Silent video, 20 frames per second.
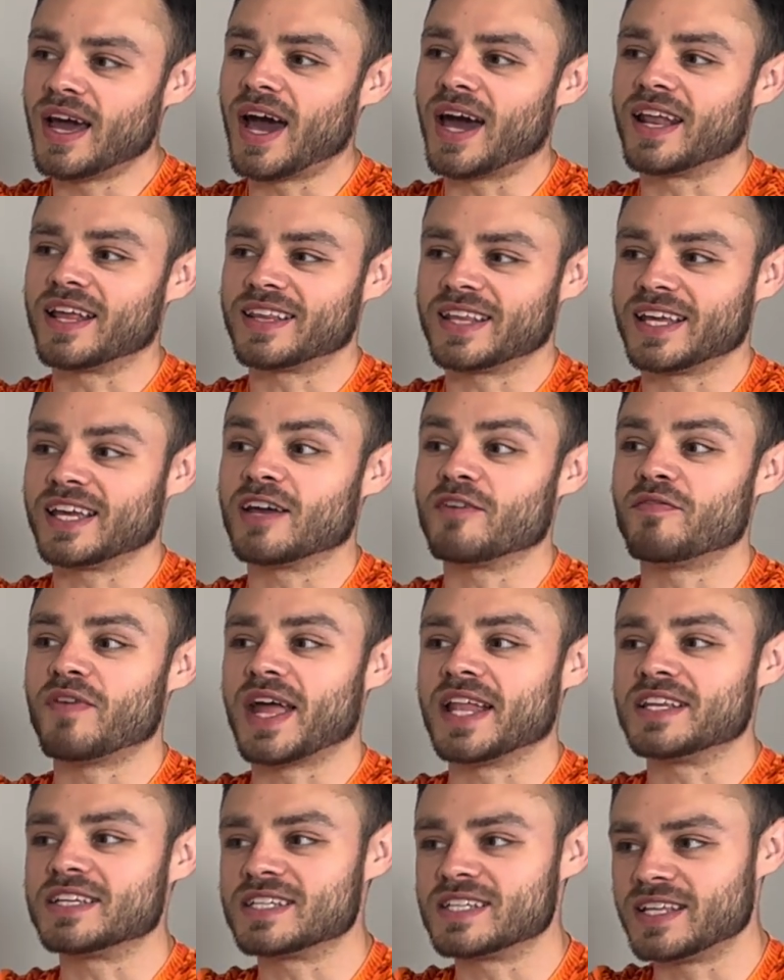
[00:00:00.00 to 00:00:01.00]
And I think
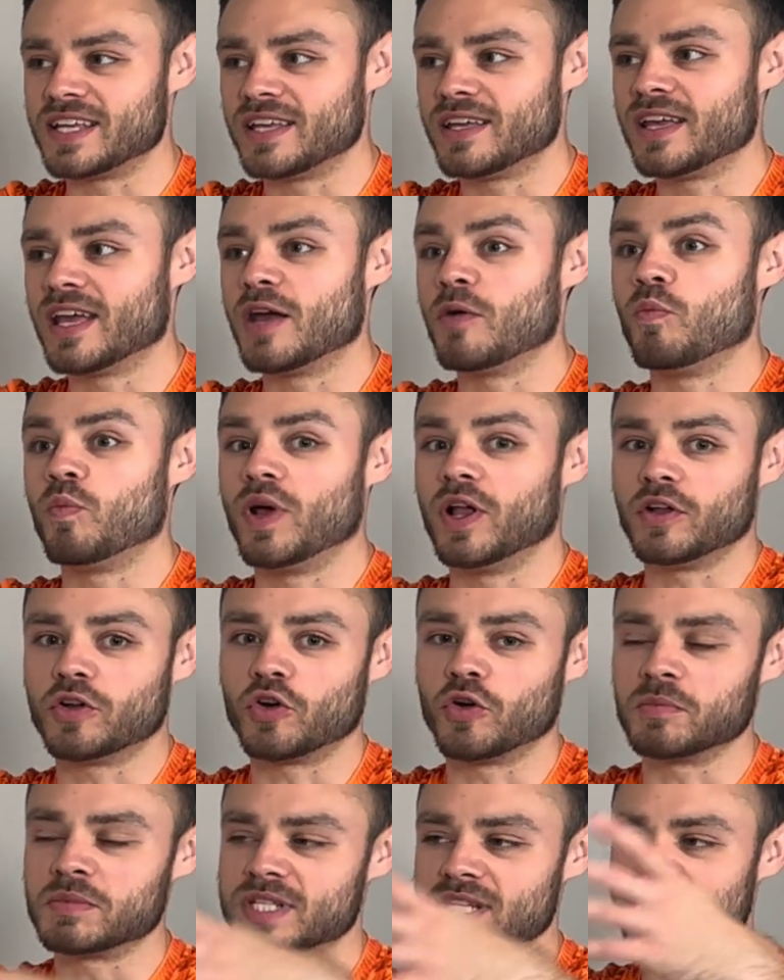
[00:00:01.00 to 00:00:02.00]
eventually it will
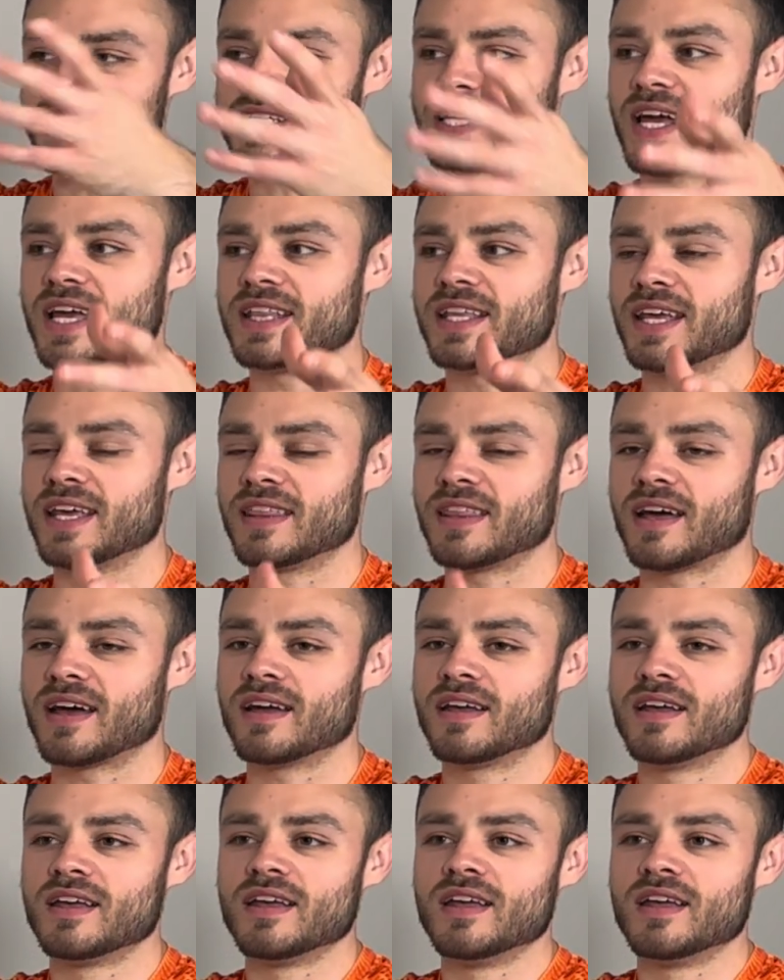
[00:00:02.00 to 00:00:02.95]
come to this idea that